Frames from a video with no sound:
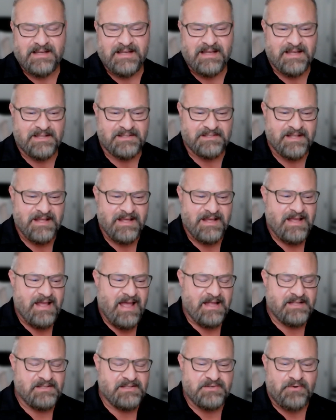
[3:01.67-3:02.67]
I guess,
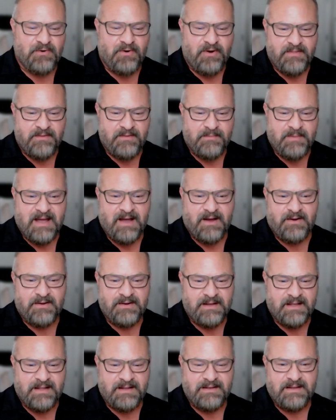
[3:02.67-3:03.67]
and draw them
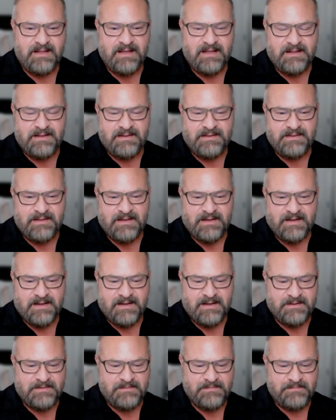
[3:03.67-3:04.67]
out and, and,
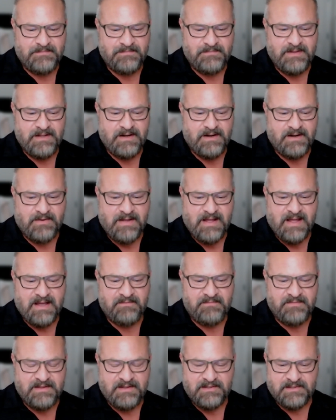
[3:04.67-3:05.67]
uh, you know
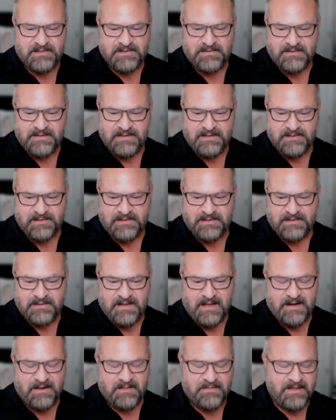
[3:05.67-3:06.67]
have these these
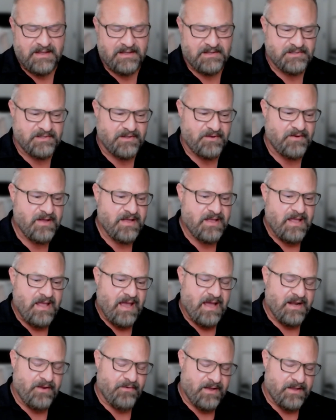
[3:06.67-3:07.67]
kind of things. So
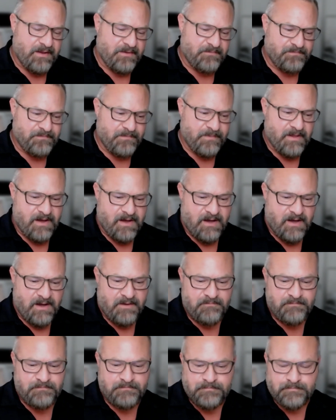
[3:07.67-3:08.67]
anyway,
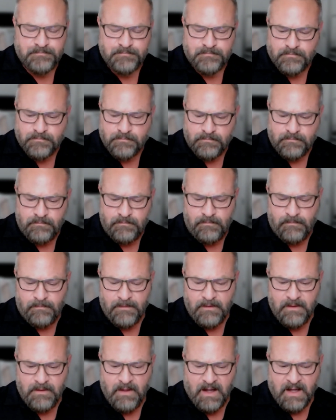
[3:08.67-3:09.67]
um,
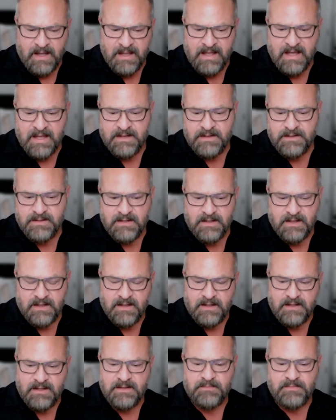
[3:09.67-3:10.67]
I had
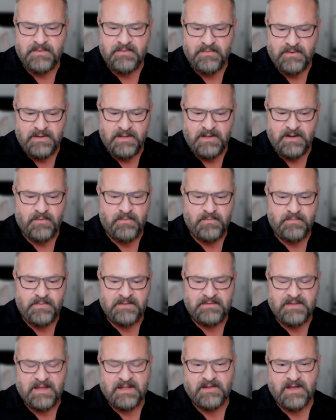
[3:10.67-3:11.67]
you know
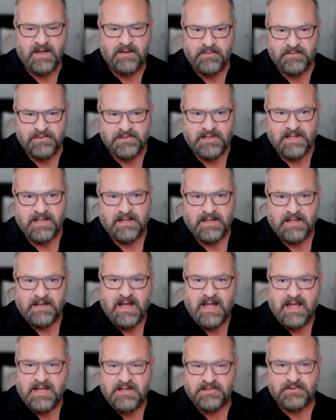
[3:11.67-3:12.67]
at that time I was like in
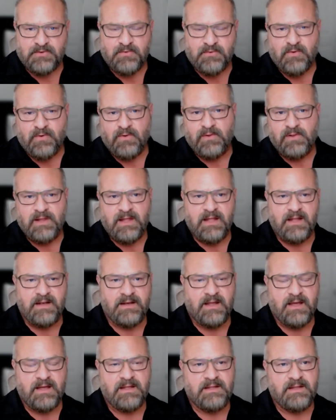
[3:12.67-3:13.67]
high school,
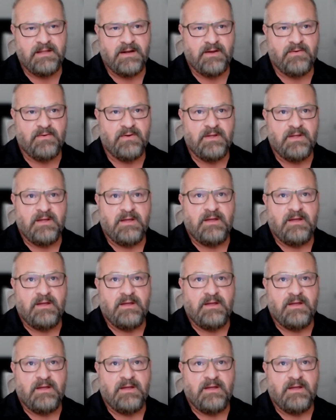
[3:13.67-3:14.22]
and I, you know